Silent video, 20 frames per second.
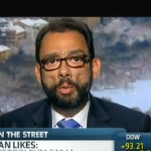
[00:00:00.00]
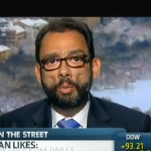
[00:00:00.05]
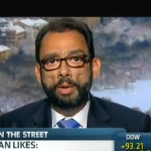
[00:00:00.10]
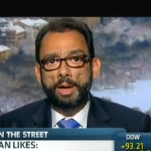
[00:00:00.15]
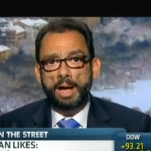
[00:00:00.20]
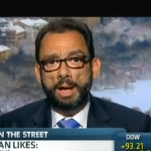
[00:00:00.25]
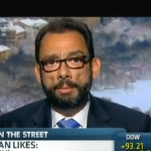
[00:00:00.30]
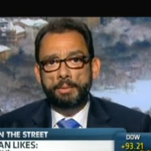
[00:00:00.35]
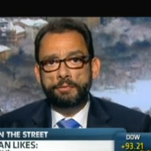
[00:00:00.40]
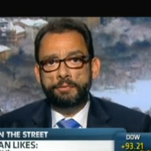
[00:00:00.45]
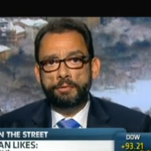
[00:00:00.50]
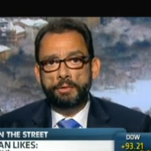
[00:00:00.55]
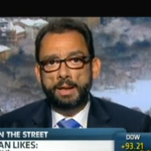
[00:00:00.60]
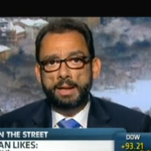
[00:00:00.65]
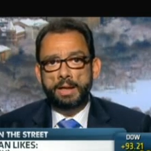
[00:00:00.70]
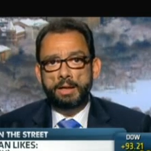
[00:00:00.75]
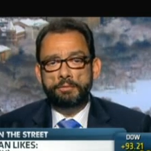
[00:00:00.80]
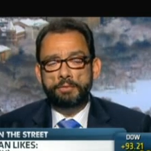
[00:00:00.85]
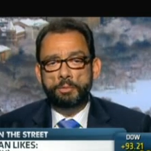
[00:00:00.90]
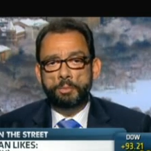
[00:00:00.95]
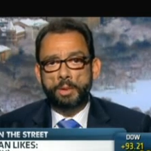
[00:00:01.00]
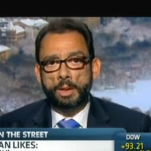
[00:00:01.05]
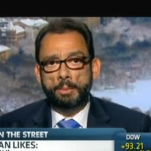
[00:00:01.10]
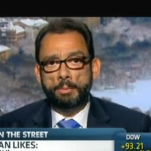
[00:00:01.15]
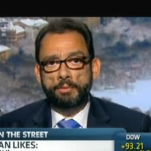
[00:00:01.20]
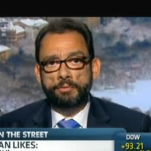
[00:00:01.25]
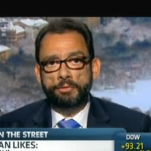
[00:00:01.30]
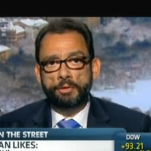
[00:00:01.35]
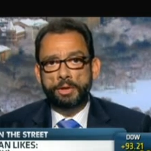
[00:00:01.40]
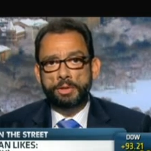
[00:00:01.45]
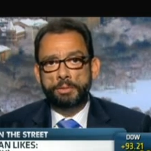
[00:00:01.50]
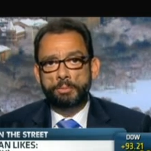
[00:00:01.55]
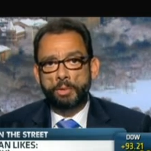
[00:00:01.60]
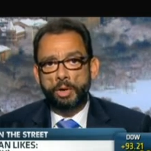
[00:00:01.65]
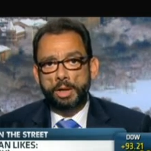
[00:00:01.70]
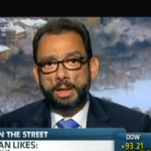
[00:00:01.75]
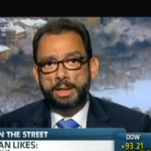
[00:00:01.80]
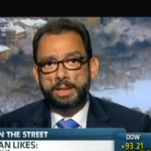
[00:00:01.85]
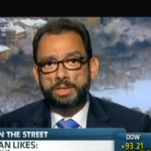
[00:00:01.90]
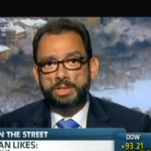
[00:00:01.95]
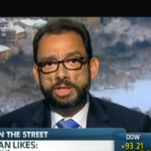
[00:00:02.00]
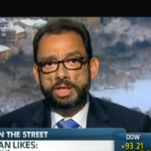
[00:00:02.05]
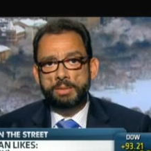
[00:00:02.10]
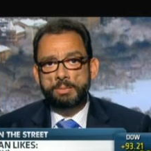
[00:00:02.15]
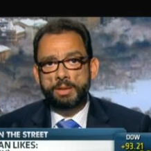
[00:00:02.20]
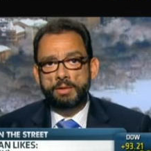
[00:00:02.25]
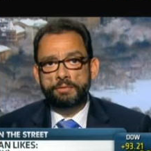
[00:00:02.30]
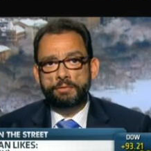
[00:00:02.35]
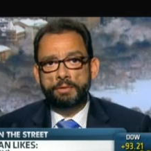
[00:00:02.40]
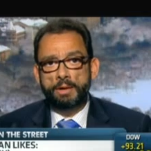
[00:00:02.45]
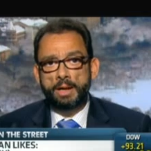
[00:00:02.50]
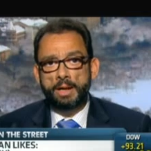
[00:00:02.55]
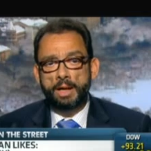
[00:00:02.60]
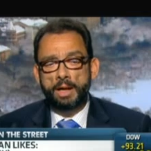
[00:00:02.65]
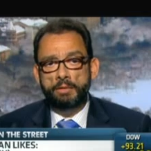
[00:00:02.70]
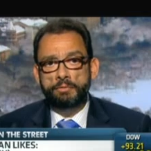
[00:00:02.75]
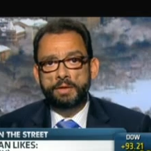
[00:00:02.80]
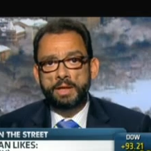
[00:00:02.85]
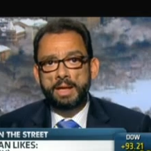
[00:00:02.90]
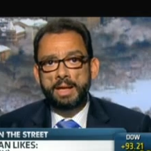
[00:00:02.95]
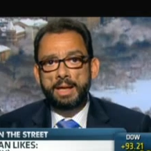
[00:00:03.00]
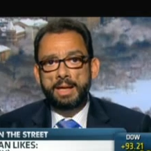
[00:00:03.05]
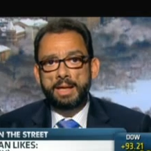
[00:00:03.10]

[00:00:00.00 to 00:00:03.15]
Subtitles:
What I'm afraid of, and what I'm afraid the market is going to be afraid of,